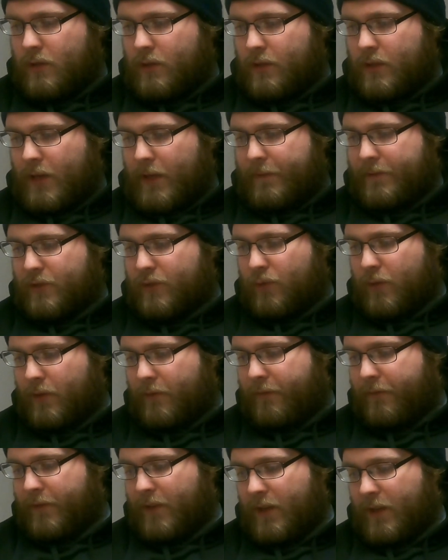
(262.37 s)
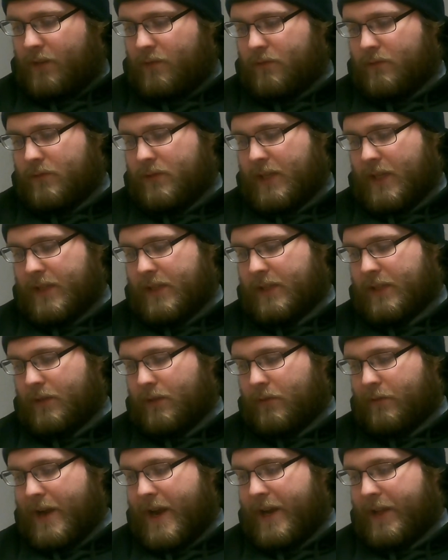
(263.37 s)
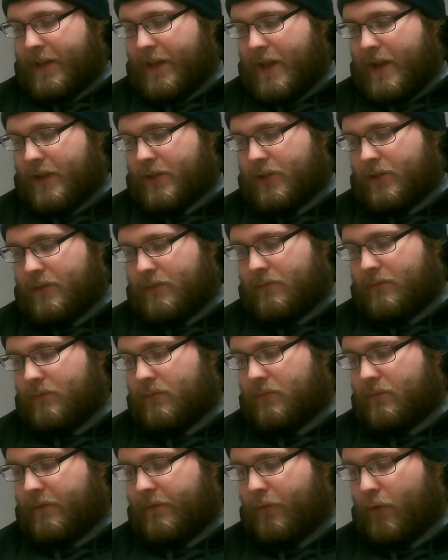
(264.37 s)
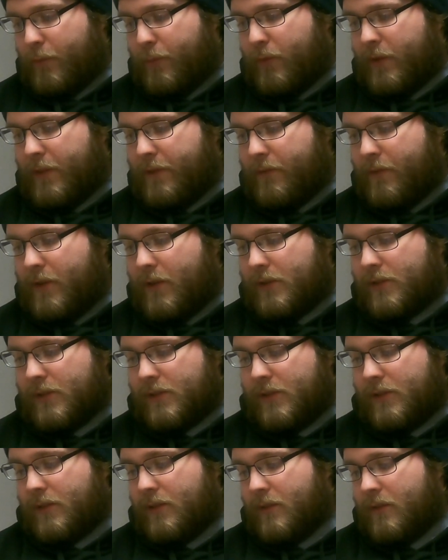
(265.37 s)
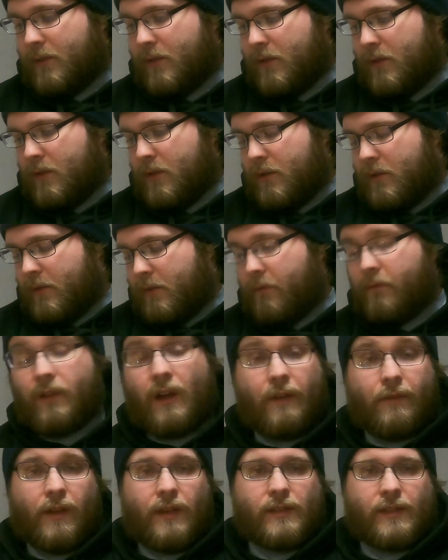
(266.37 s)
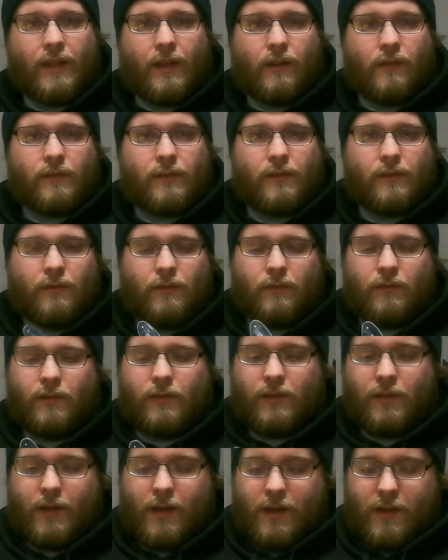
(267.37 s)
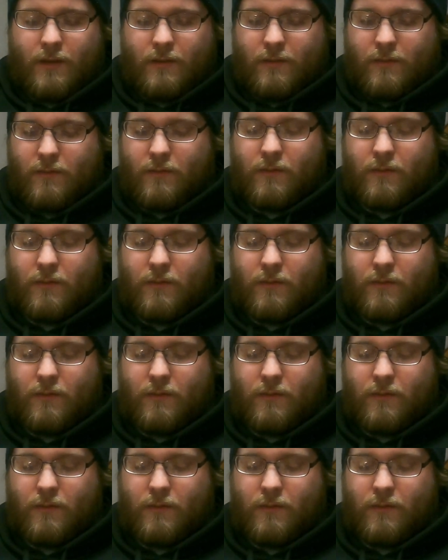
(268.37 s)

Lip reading: dives 12 feet, says it's erratic action, 4.3 inches, 5/8 ounce. It's got